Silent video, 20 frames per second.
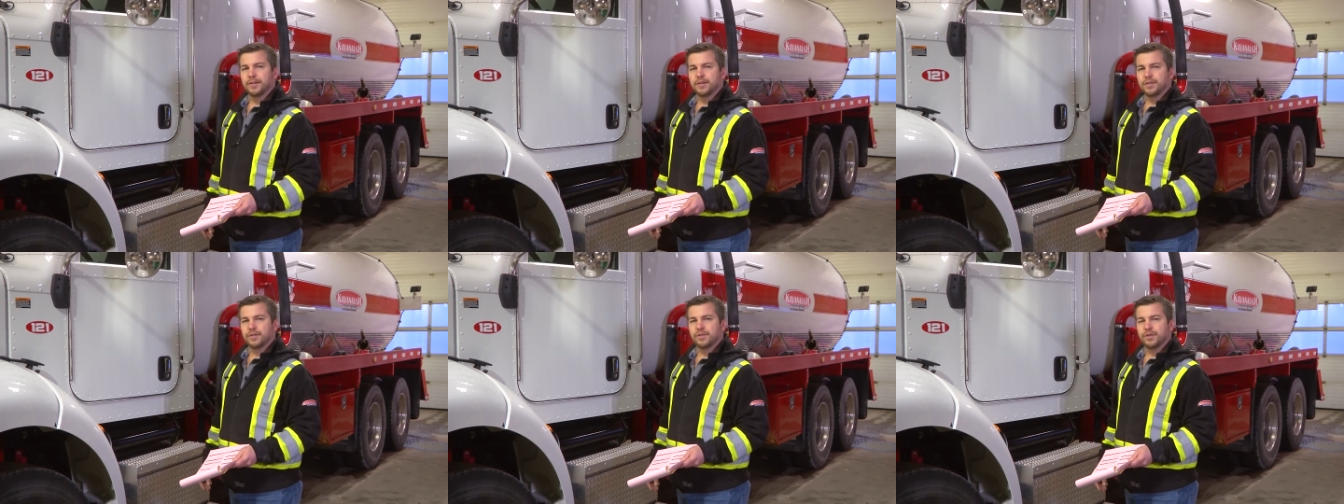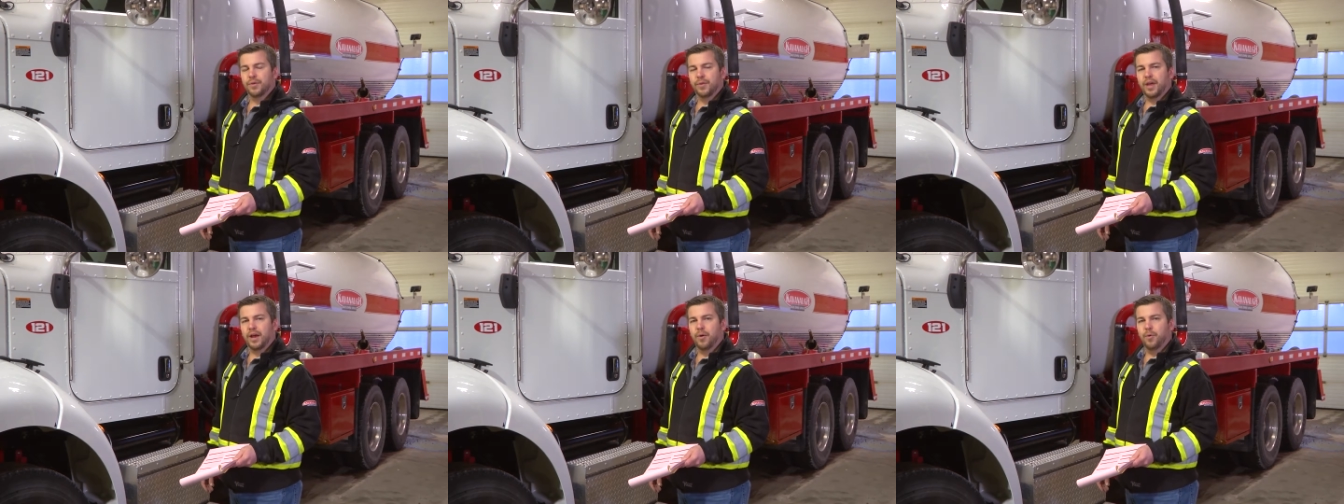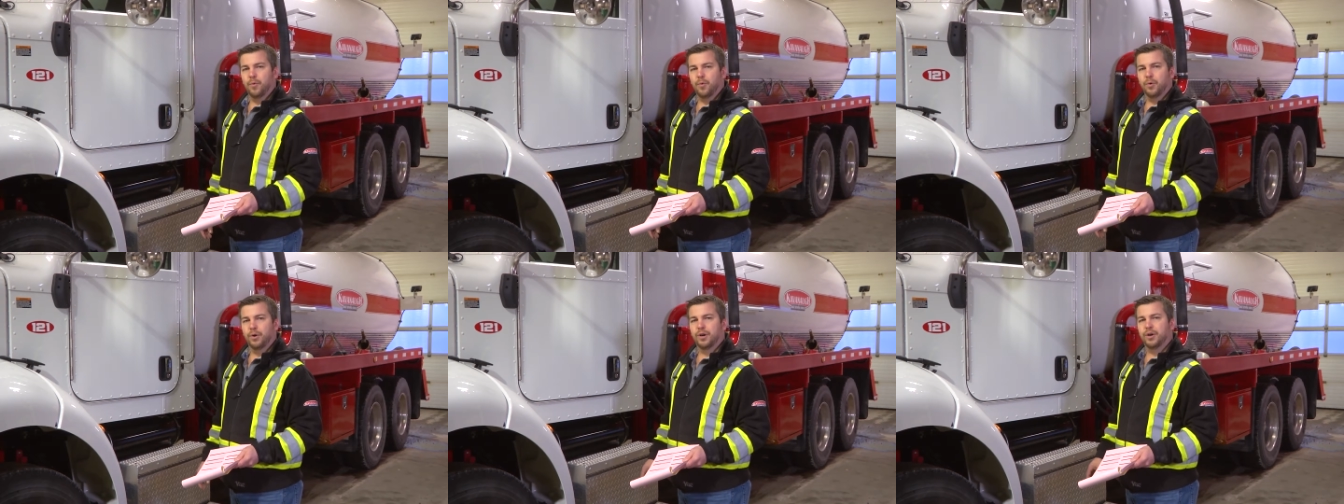so that
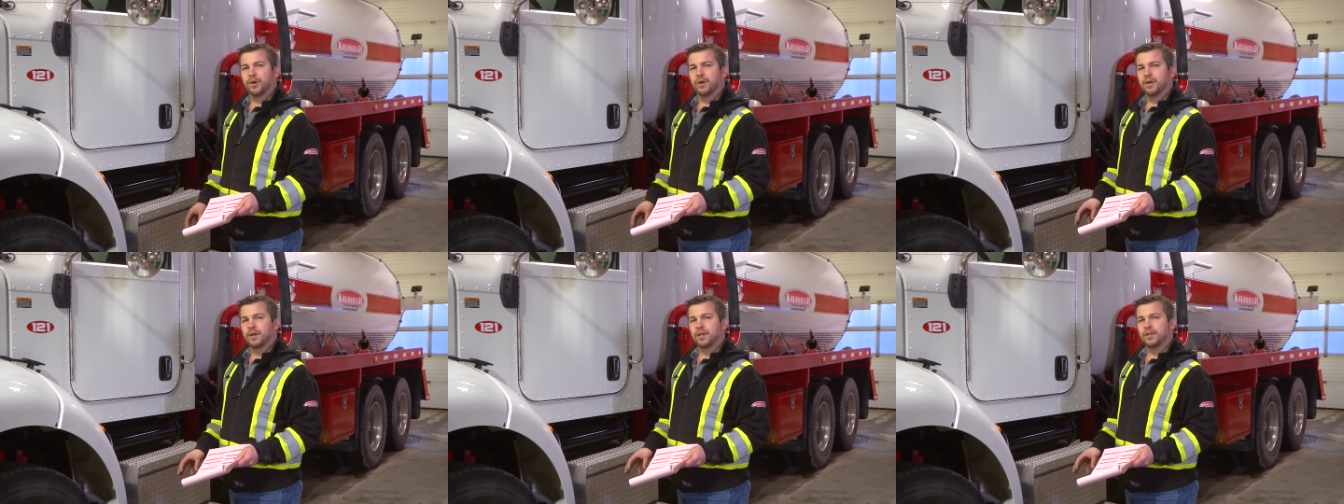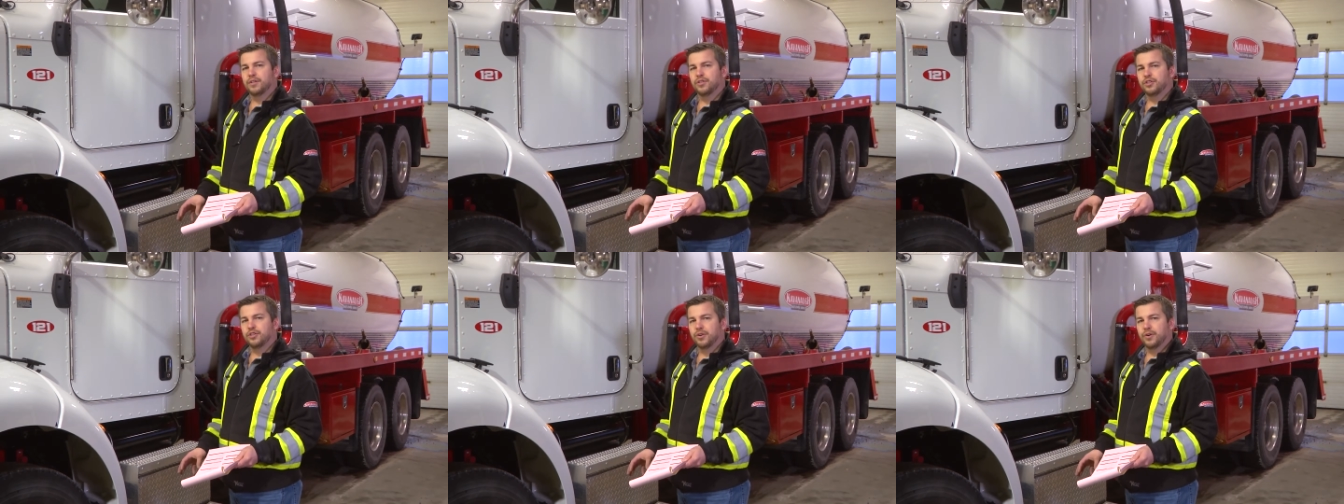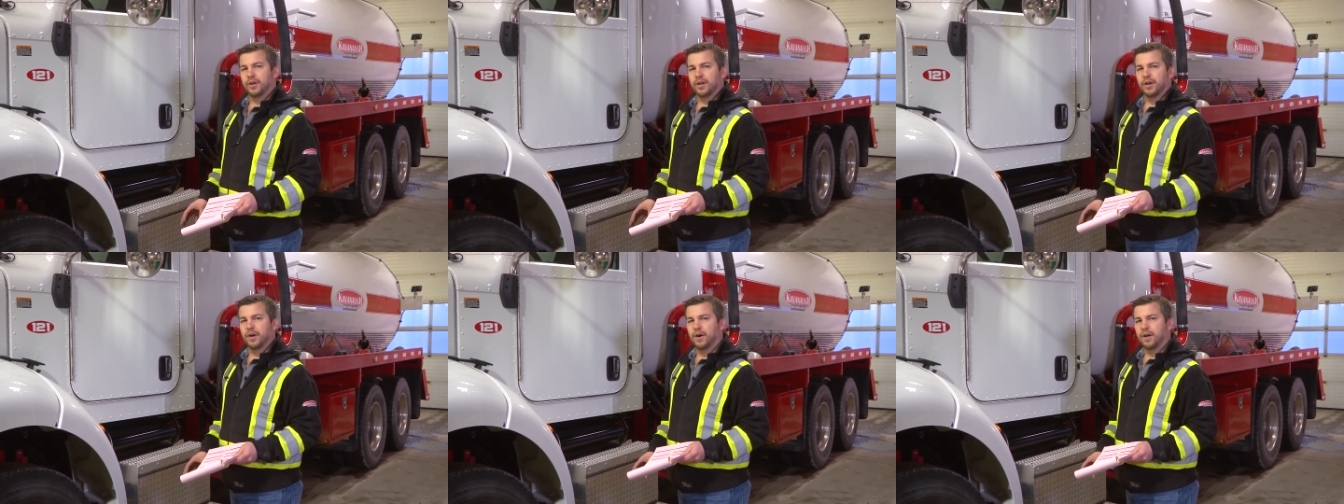we're
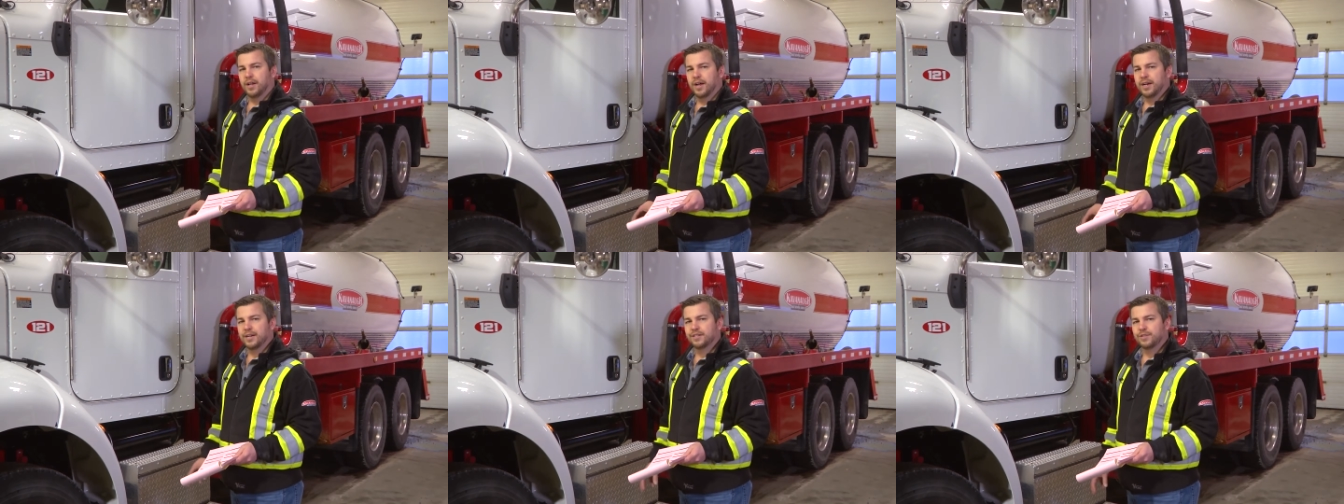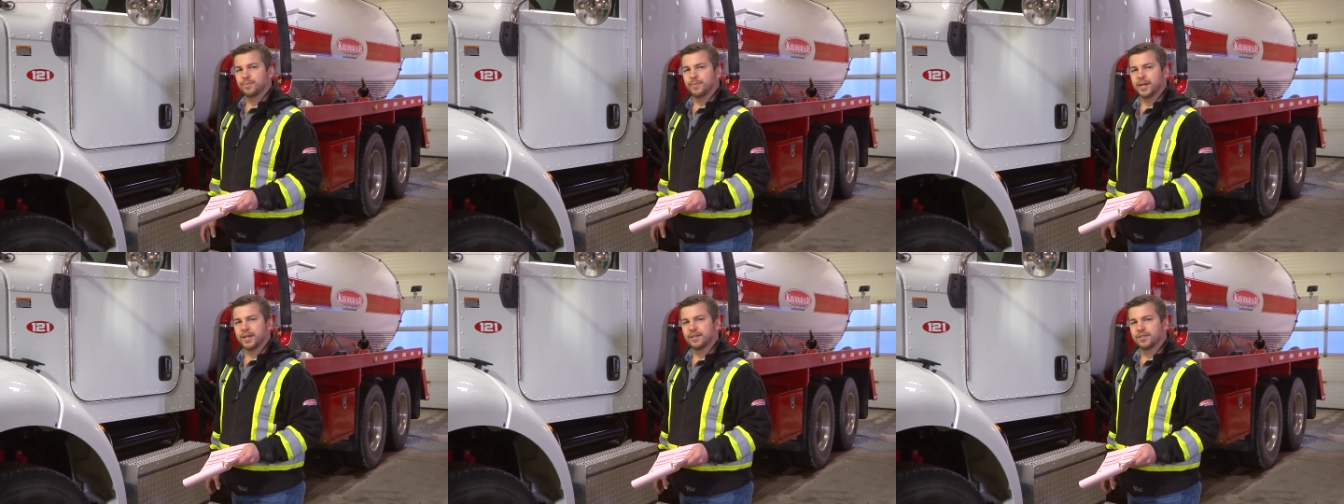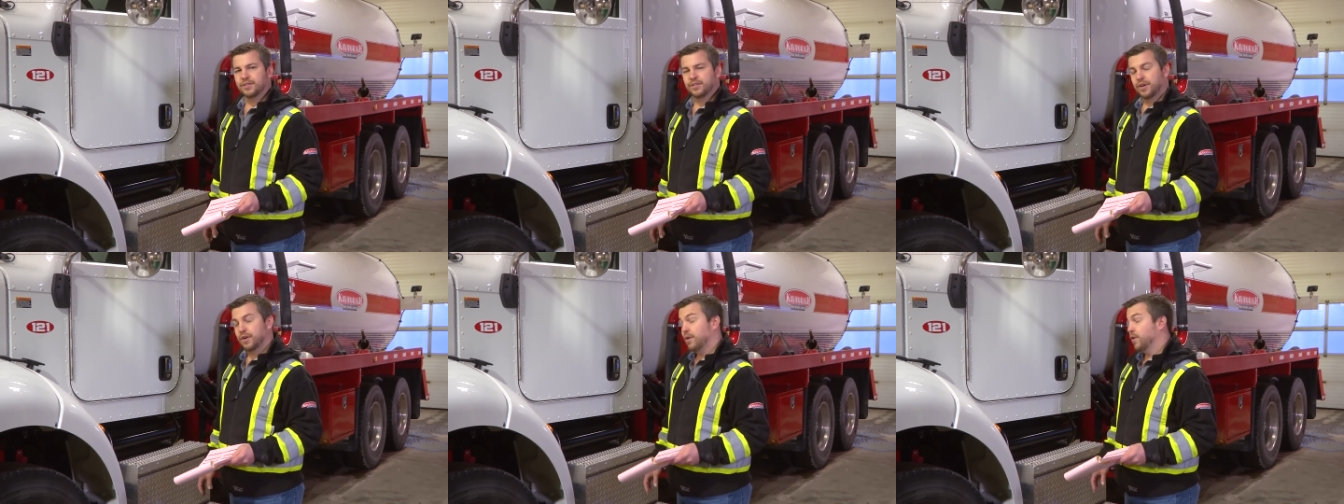ensuring all
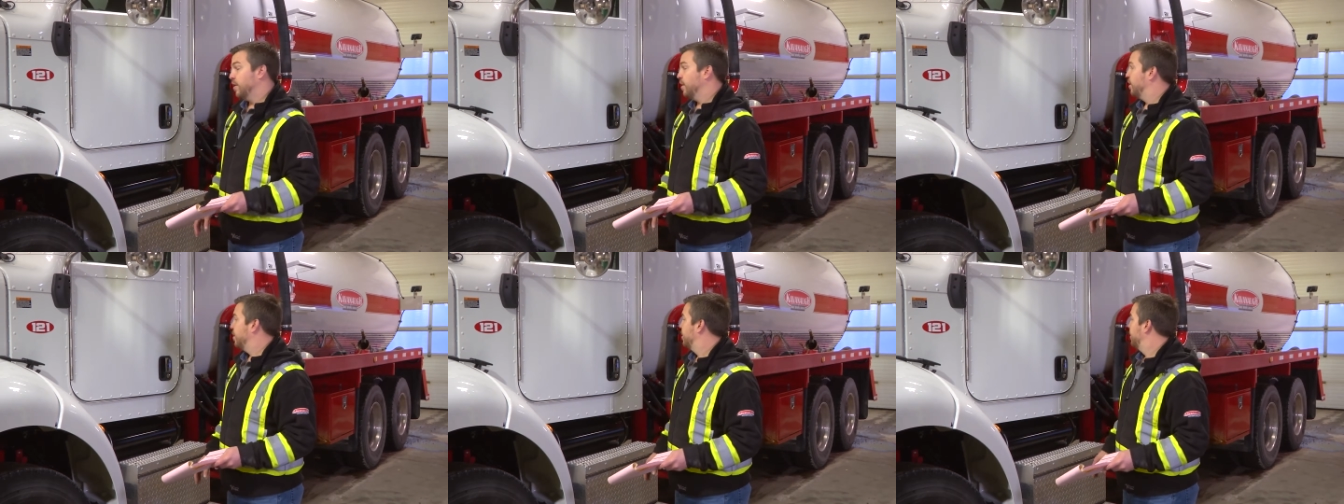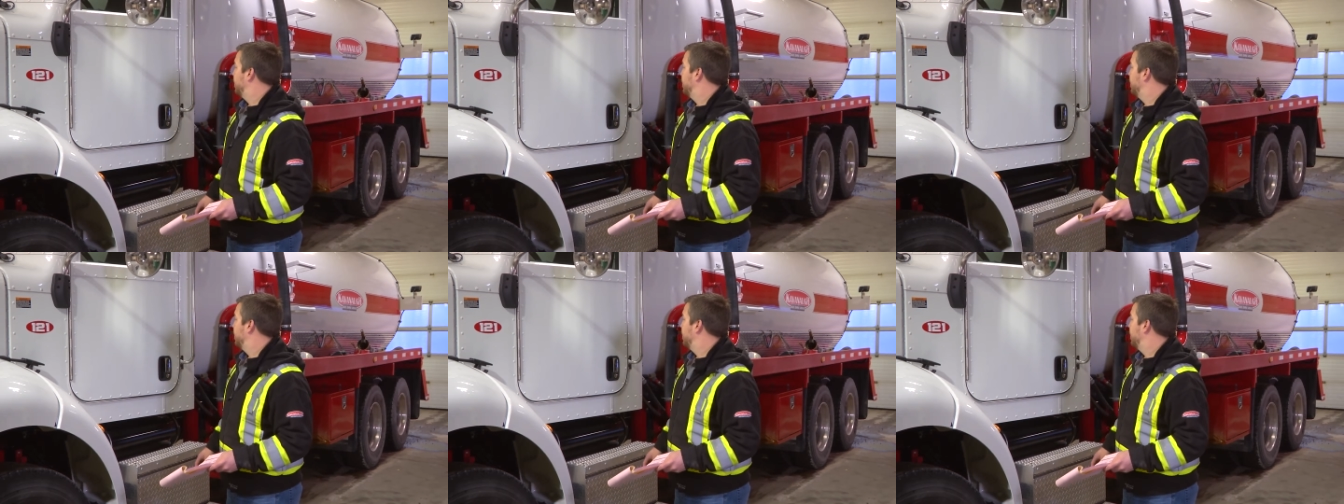aspects are